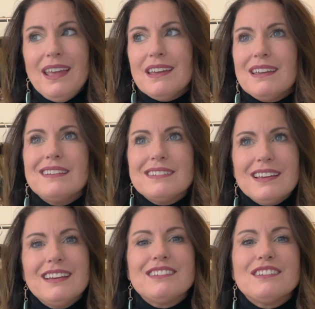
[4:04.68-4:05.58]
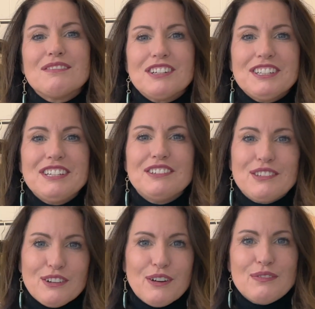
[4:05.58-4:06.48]
And does it really
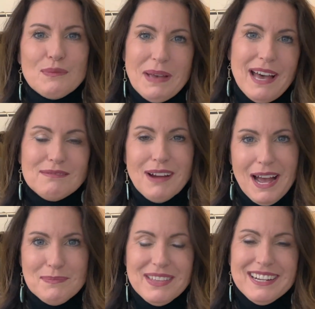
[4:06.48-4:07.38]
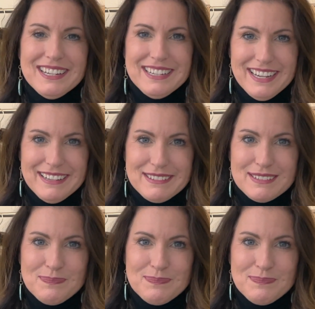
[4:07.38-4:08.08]
deserve the bad rap that it gets?